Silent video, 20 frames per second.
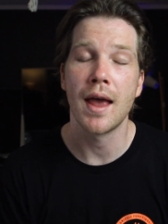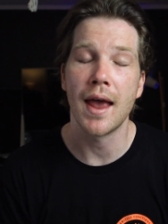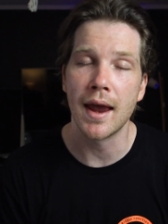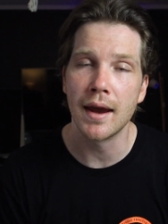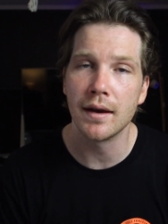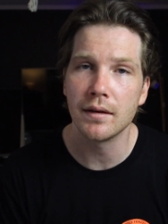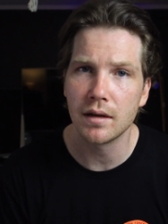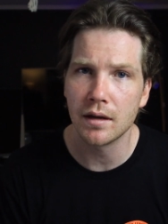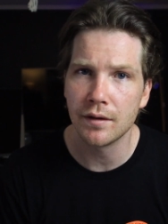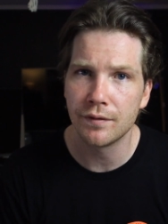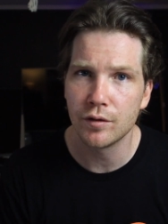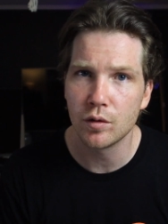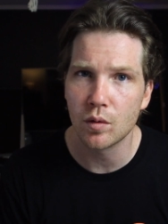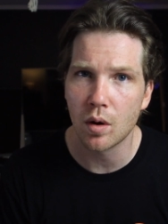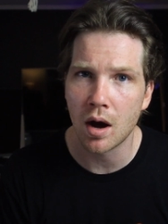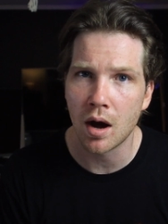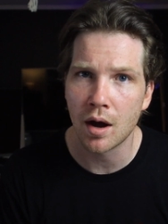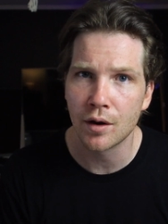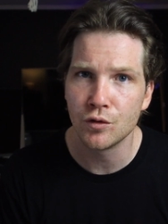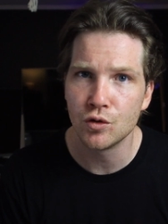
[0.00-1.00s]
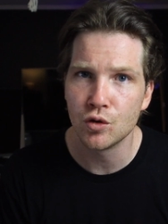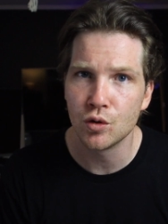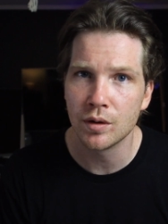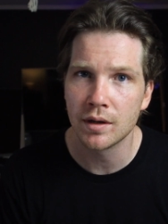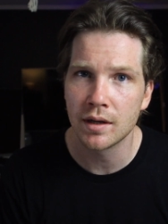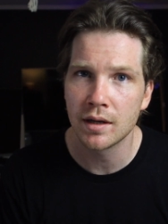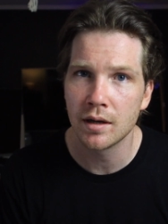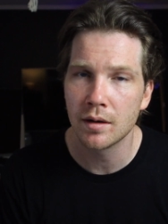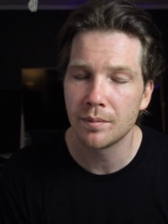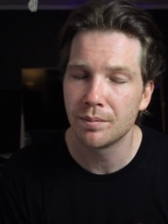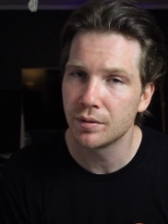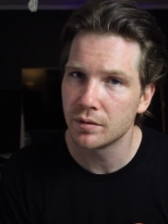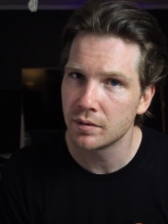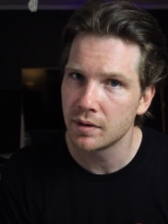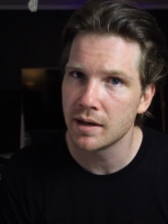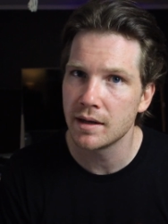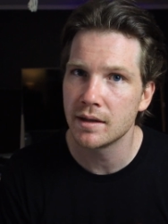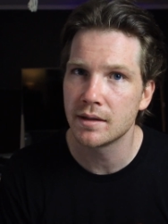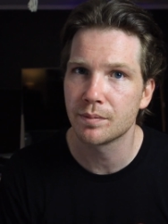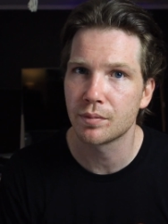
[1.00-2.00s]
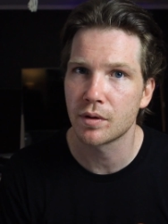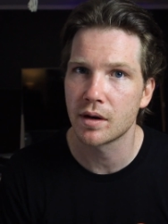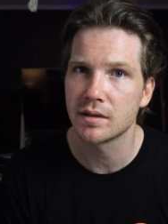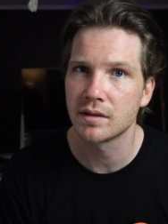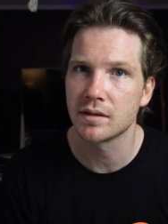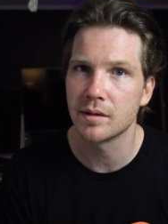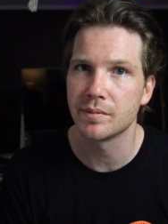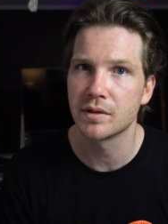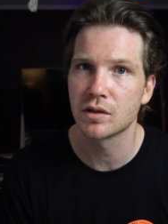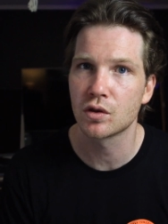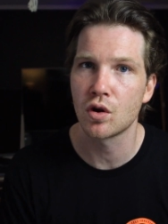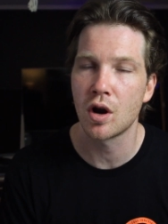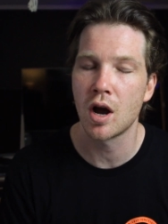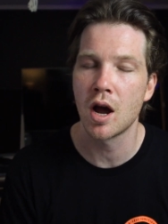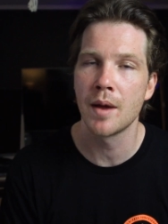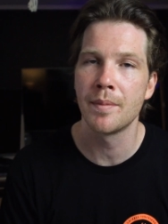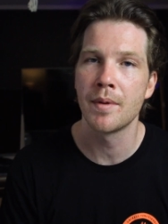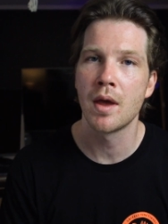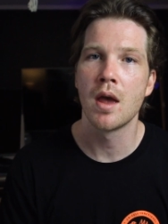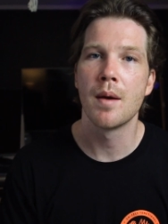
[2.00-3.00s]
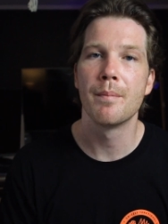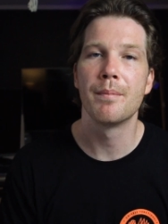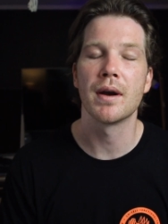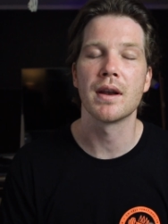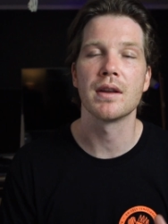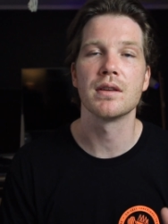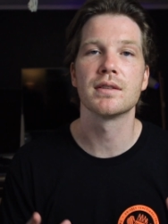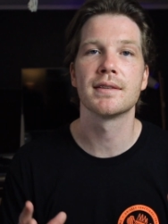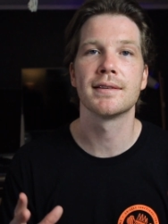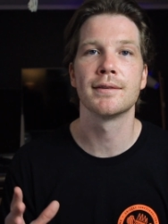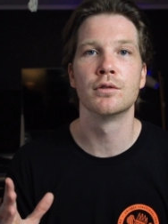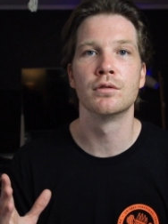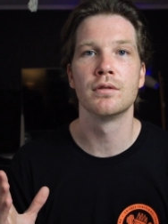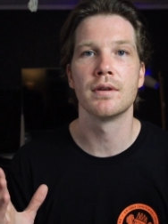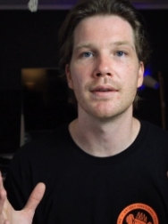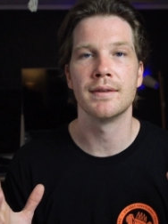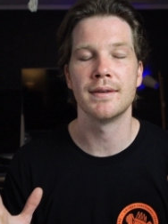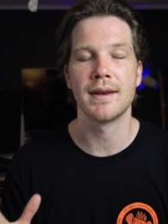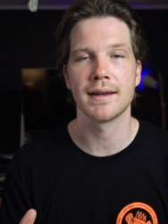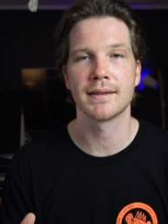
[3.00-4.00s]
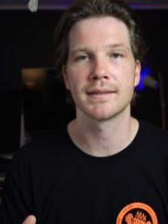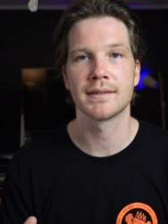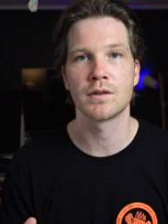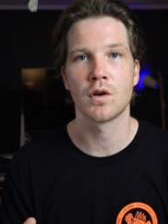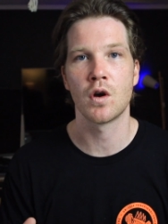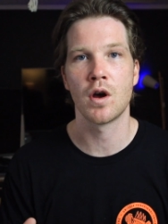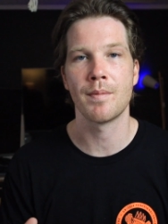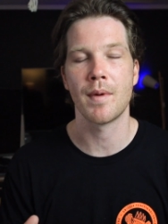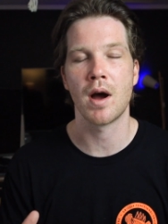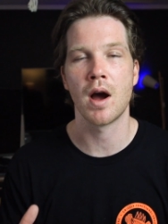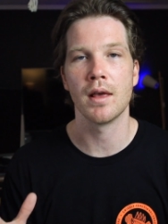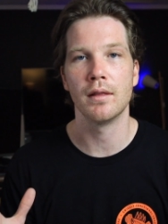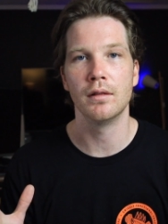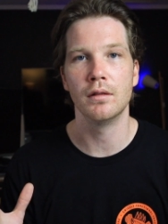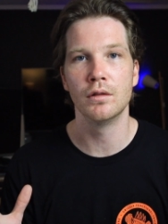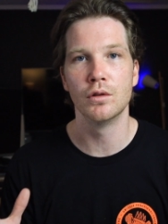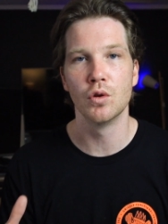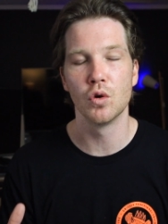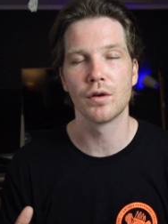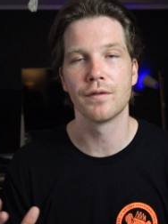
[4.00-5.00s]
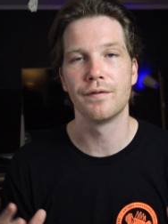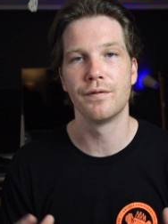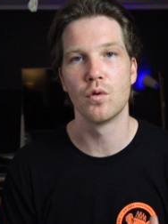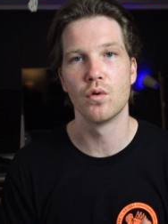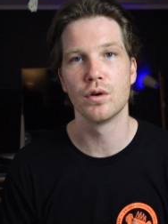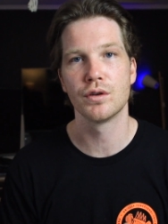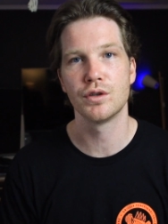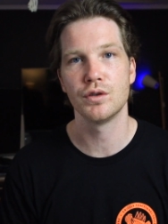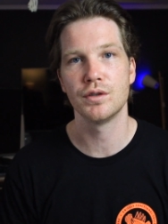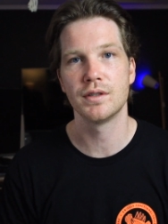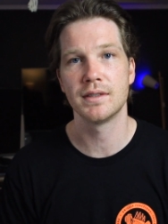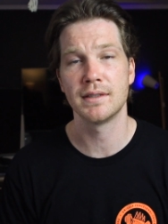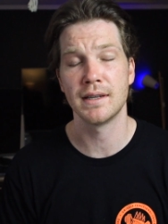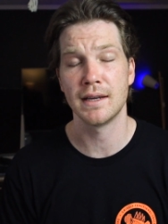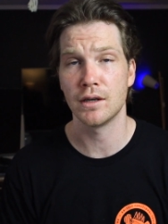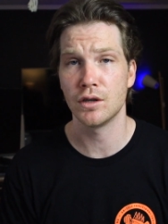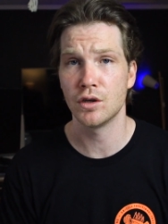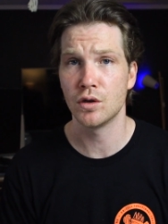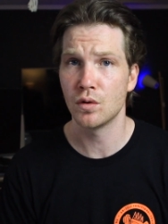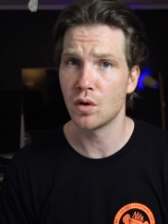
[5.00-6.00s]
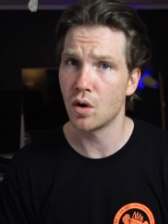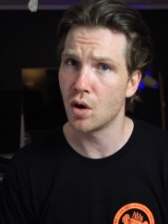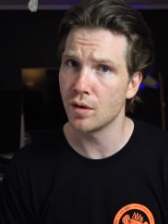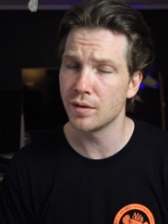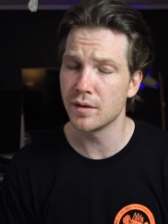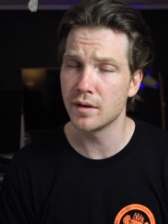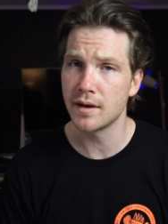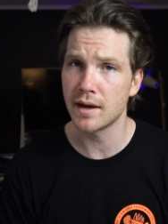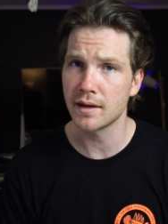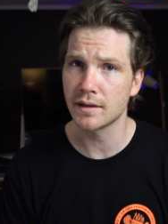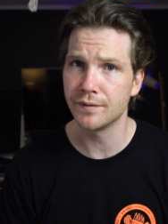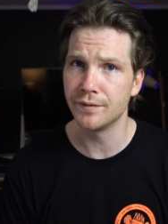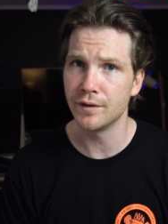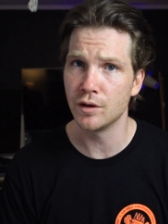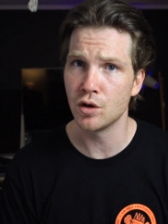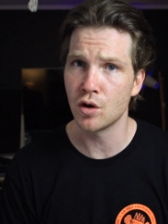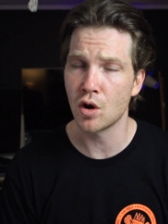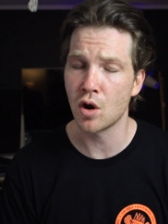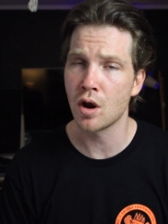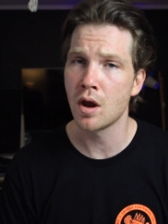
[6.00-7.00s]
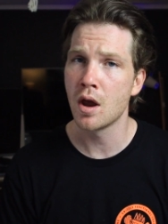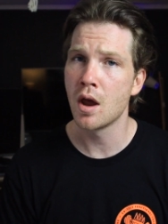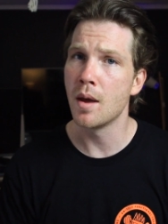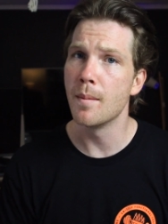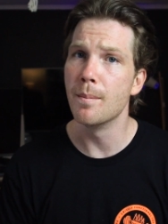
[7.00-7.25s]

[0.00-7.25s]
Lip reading: And if you are new here, please press subscribe. But until next time, I look forward to seeing you on the next video.